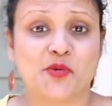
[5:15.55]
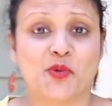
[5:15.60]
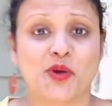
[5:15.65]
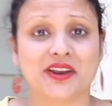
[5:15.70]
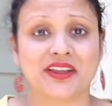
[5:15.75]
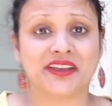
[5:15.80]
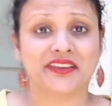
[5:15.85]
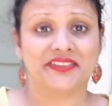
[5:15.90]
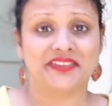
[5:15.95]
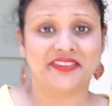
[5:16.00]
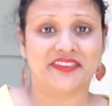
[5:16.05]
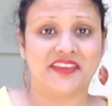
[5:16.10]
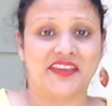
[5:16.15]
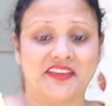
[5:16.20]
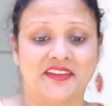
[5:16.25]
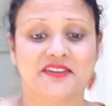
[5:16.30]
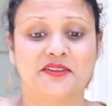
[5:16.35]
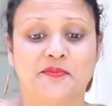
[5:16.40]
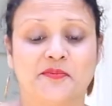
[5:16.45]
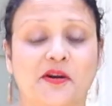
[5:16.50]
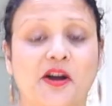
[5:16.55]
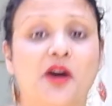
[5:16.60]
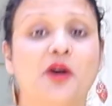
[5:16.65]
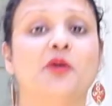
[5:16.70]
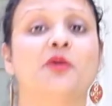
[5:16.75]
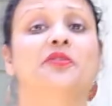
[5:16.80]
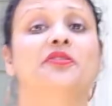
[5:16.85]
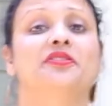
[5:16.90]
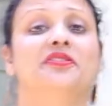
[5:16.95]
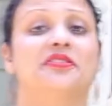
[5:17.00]
what I said
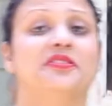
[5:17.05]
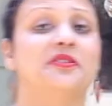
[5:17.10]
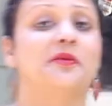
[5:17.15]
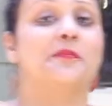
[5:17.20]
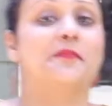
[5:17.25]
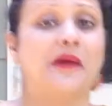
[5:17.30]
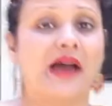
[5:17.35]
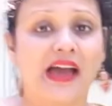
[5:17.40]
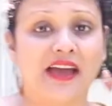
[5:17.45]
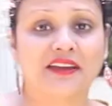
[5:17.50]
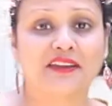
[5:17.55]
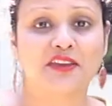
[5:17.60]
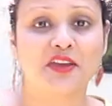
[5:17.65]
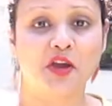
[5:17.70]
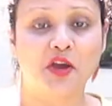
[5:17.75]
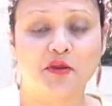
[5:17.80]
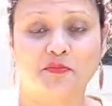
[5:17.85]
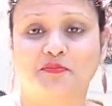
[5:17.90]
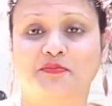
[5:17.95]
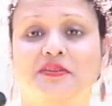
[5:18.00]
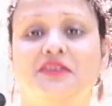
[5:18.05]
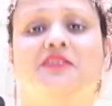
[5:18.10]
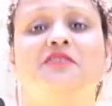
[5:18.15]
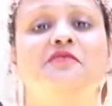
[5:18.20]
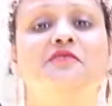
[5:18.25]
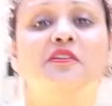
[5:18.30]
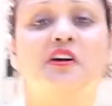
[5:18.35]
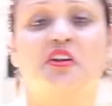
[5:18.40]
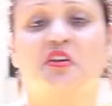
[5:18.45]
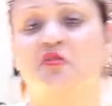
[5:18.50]
about the backyard
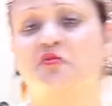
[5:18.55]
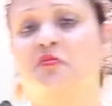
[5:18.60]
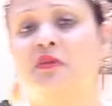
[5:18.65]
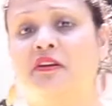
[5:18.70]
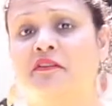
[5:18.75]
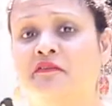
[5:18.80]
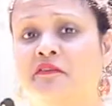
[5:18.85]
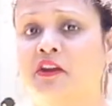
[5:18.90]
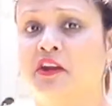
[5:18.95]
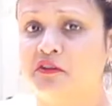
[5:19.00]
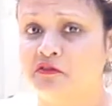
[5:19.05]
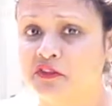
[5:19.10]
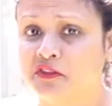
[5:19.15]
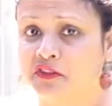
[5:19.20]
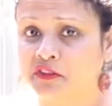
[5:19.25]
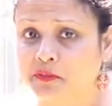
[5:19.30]
being one of my favorite